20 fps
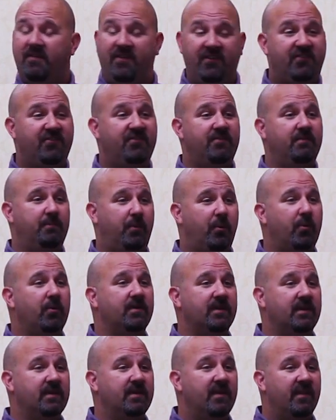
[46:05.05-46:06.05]
This is
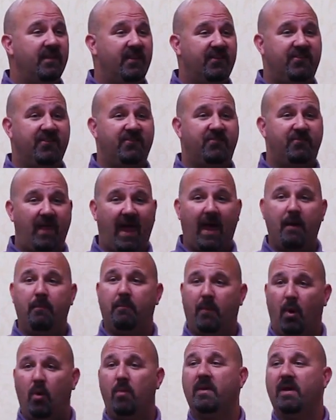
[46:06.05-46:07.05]
important. This is
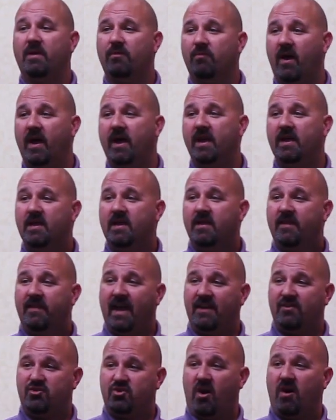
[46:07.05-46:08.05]
that moment, right?
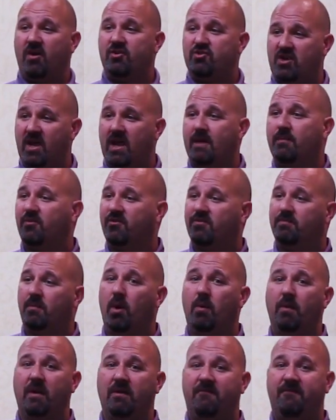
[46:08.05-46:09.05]
That John Chambers
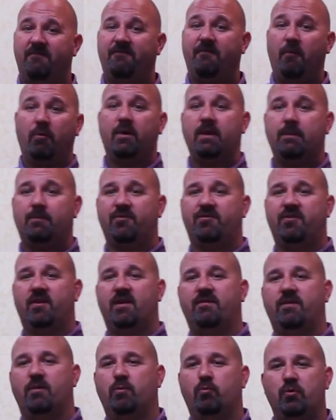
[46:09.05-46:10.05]
moment.
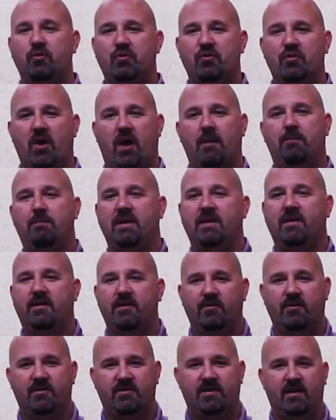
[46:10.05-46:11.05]
40% of you will not be
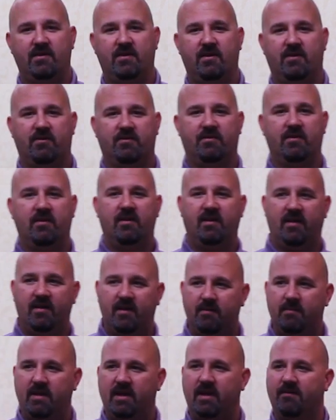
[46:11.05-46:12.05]
here in 10 years
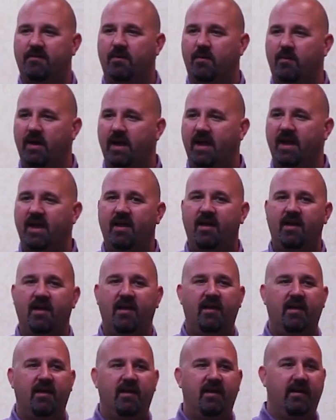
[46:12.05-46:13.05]
in a meaningful way.
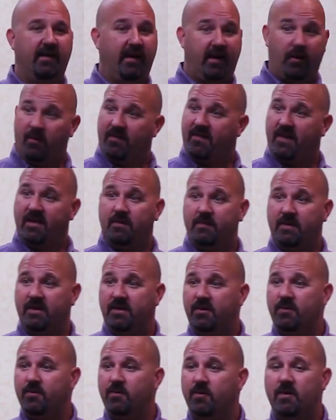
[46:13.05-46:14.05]
I don't want that to be
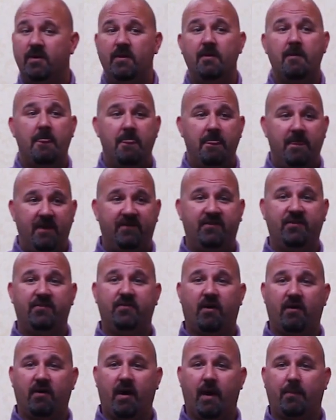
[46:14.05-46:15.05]
you. This
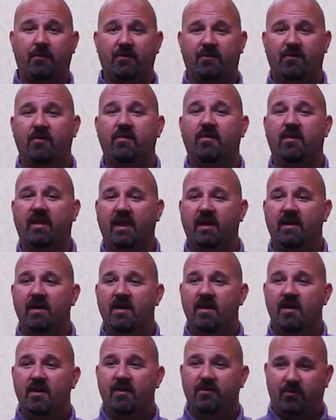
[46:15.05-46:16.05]
is our opportunity
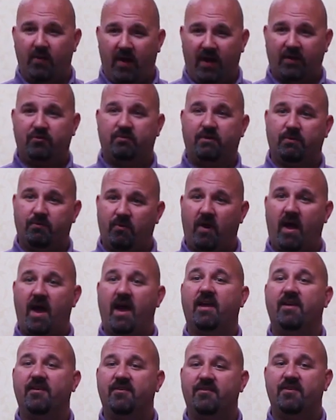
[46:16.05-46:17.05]
to actually
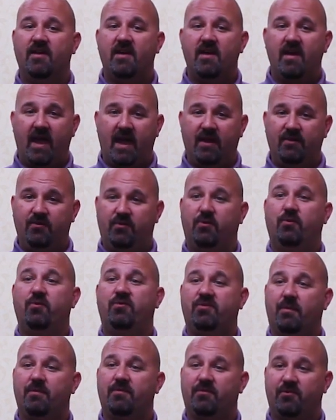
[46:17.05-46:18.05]
rise and
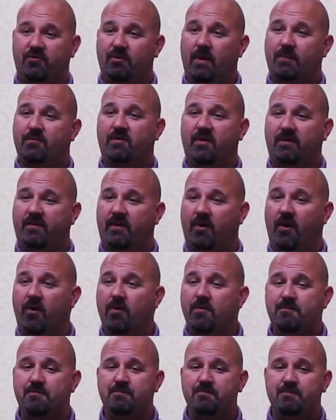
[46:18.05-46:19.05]
do some disruption of our
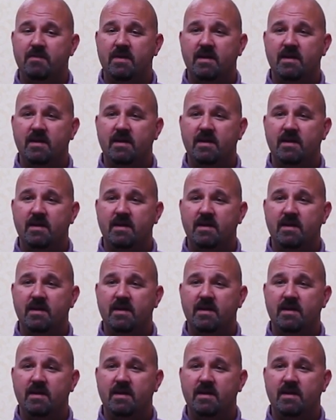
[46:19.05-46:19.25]
own.